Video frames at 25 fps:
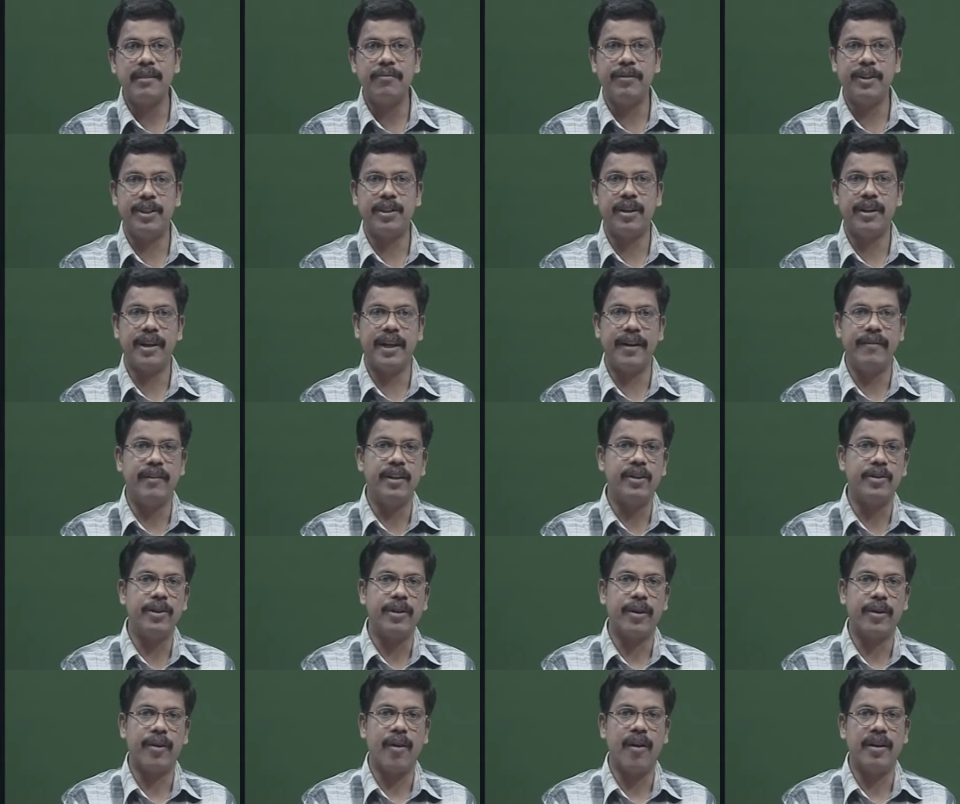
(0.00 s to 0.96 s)
which are given to
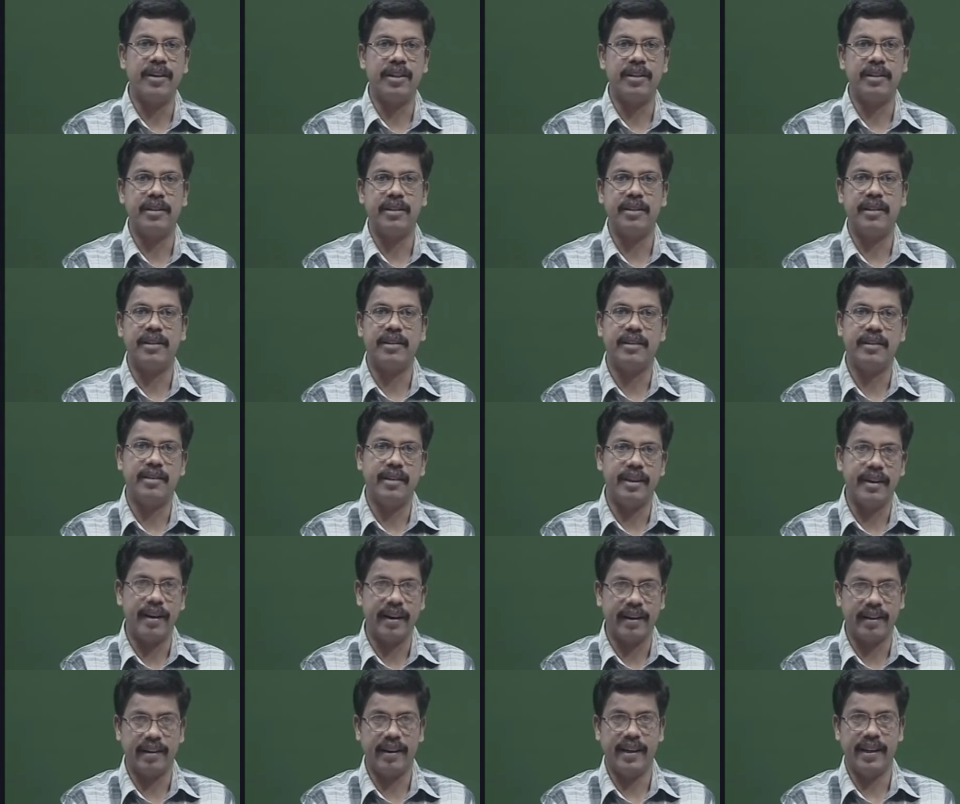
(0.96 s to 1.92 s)
the consciousness
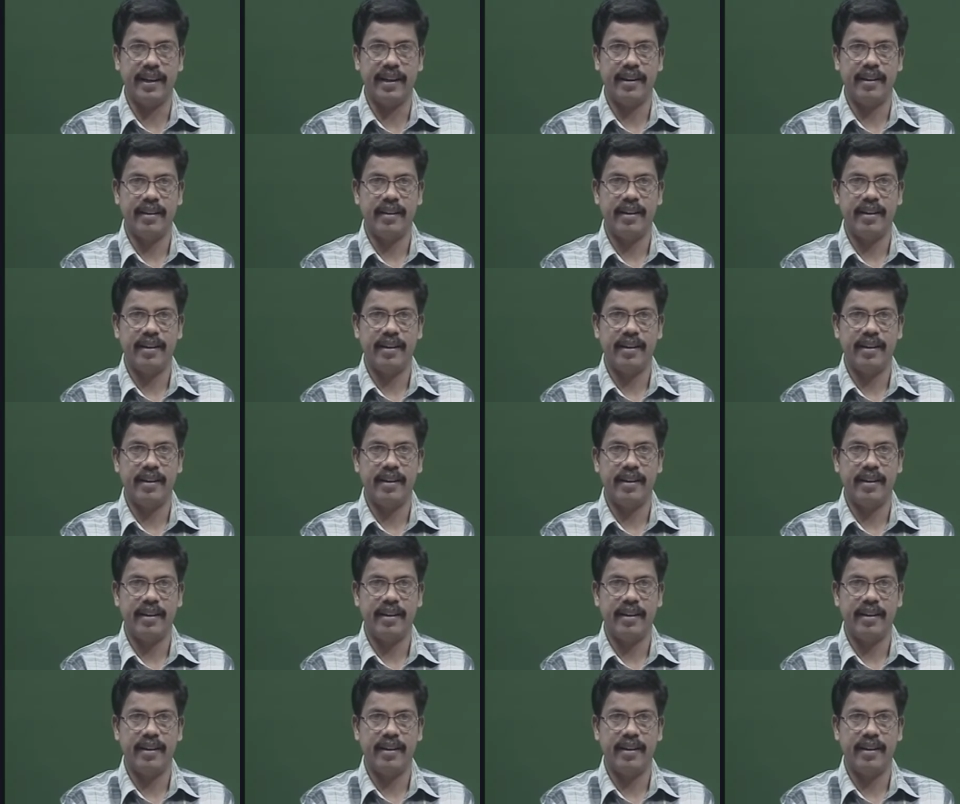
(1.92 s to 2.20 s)
directly.